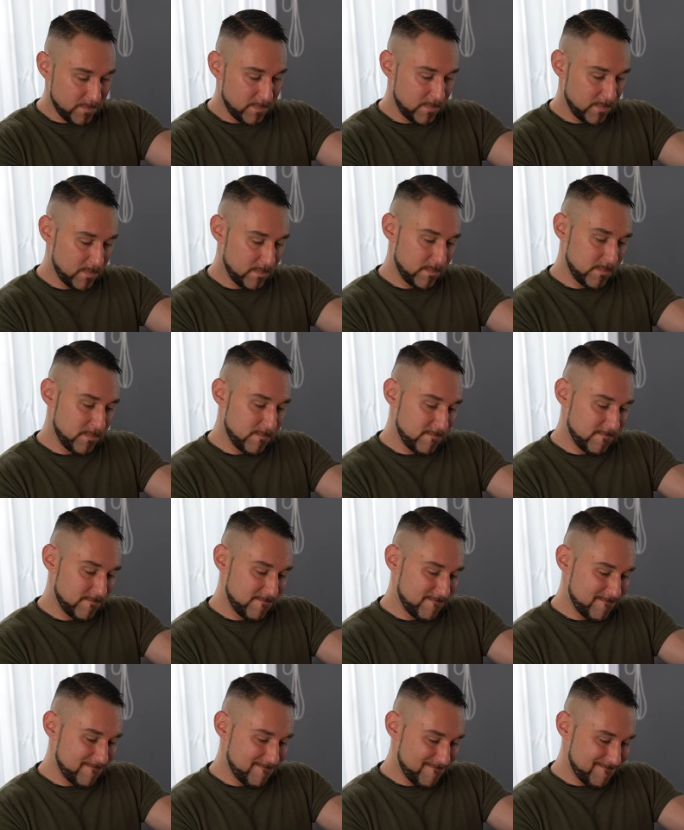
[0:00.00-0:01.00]

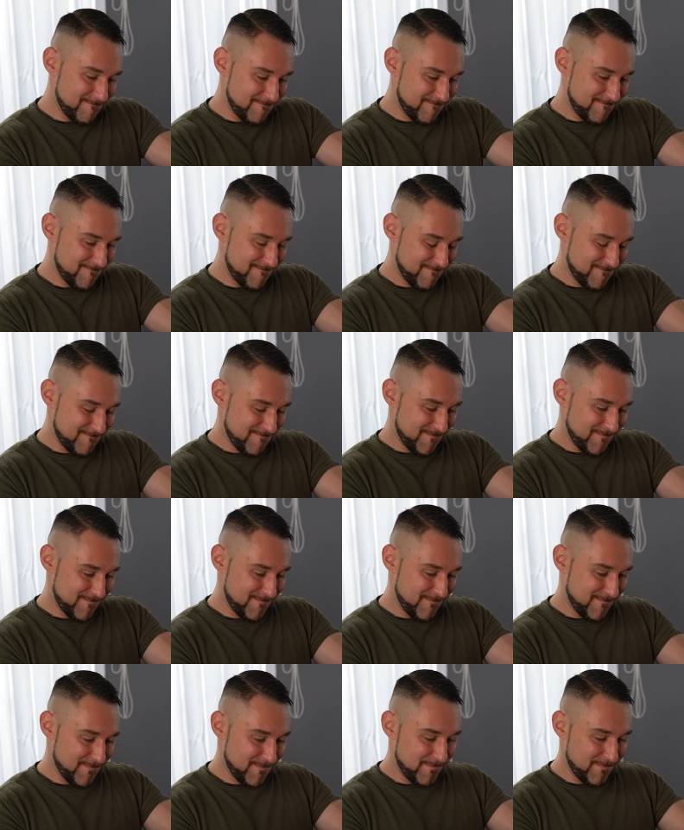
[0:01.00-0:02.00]

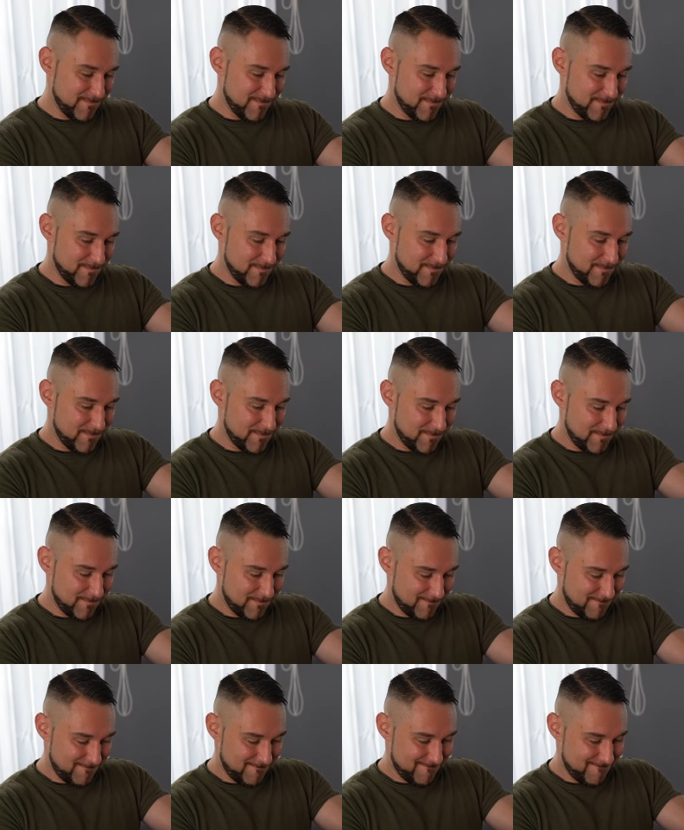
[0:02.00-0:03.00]

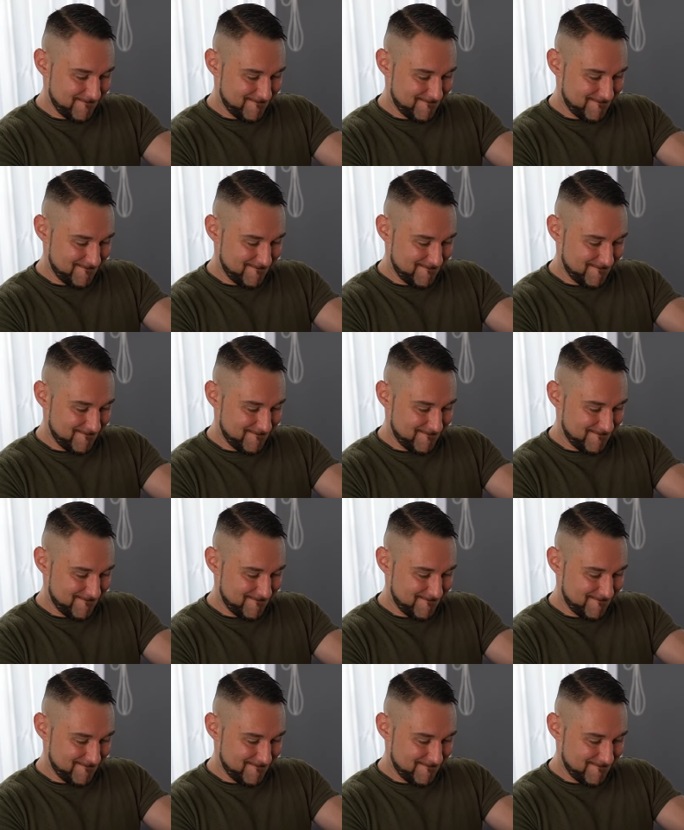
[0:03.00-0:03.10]
(silence)